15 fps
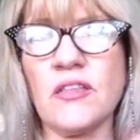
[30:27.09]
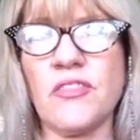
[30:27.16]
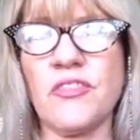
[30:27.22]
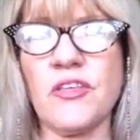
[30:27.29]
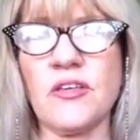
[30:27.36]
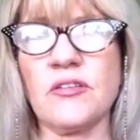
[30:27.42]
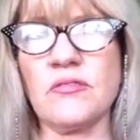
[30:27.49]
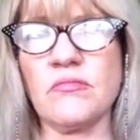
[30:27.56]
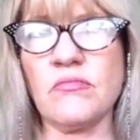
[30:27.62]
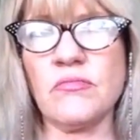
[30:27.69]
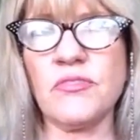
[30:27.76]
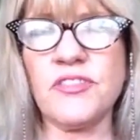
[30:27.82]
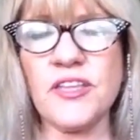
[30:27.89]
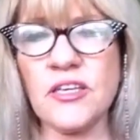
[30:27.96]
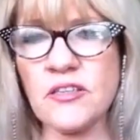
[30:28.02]

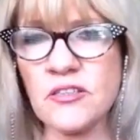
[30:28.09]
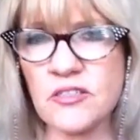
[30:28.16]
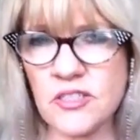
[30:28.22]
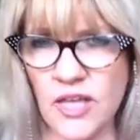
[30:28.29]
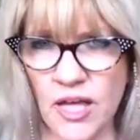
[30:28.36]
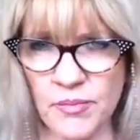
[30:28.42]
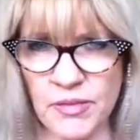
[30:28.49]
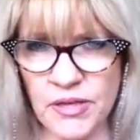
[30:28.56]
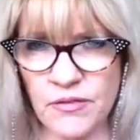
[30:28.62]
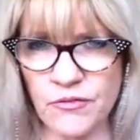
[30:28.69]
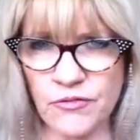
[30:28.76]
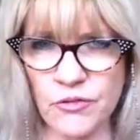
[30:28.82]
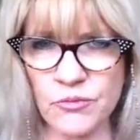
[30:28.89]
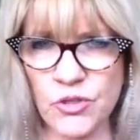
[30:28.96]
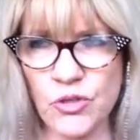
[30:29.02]
things coming
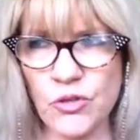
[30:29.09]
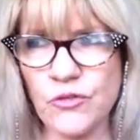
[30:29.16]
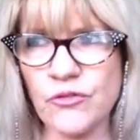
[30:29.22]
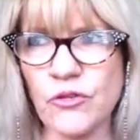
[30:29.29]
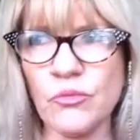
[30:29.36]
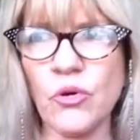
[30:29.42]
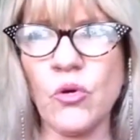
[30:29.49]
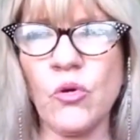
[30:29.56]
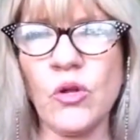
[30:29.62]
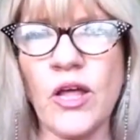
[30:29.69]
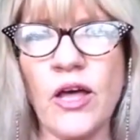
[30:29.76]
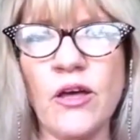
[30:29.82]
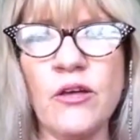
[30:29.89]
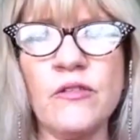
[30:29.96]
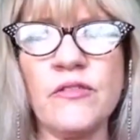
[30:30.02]
from you from all
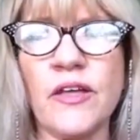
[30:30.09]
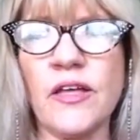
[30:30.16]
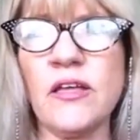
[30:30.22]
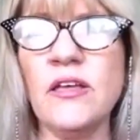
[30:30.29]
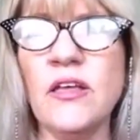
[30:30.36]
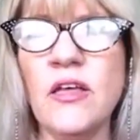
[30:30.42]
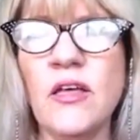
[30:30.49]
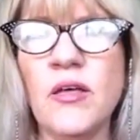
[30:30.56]
over,